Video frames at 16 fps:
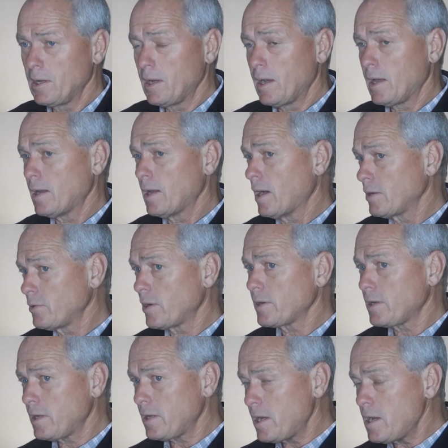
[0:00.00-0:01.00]
And how do I
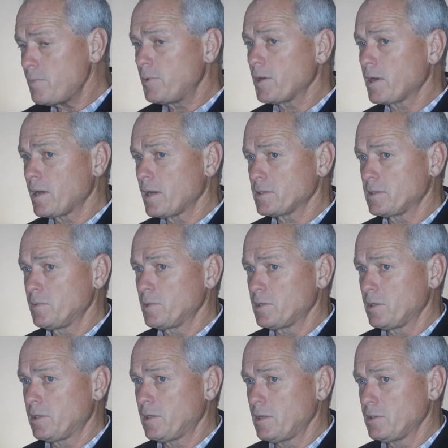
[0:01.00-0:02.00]
keep the
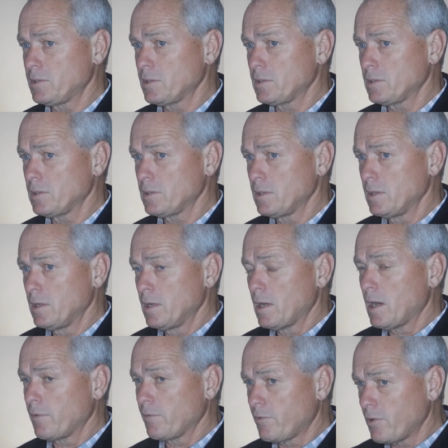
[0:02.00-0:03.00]
customer's attention?
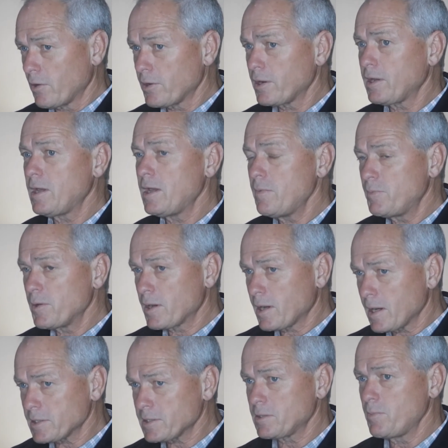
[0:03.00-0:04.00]
I've got to keep the
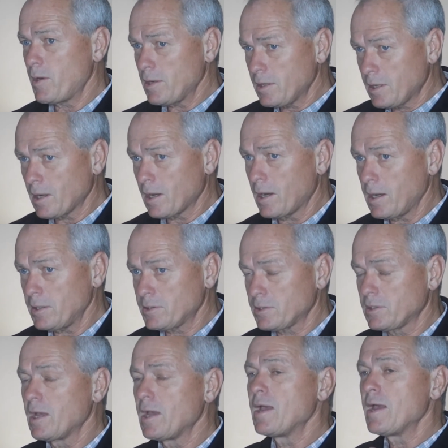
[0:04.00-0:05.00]
customer engaged
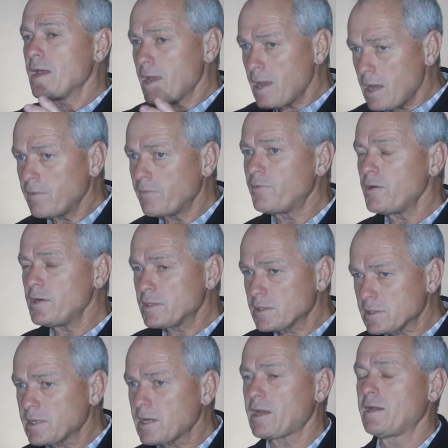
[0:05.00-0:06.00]
every
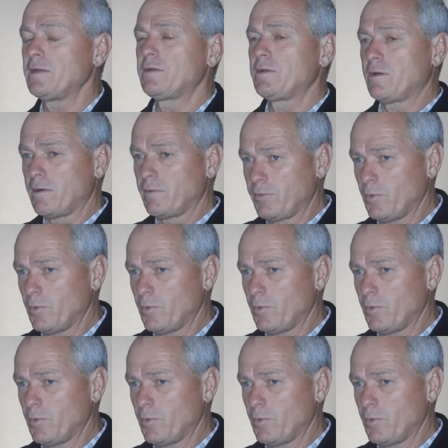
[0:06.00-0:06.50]
second of the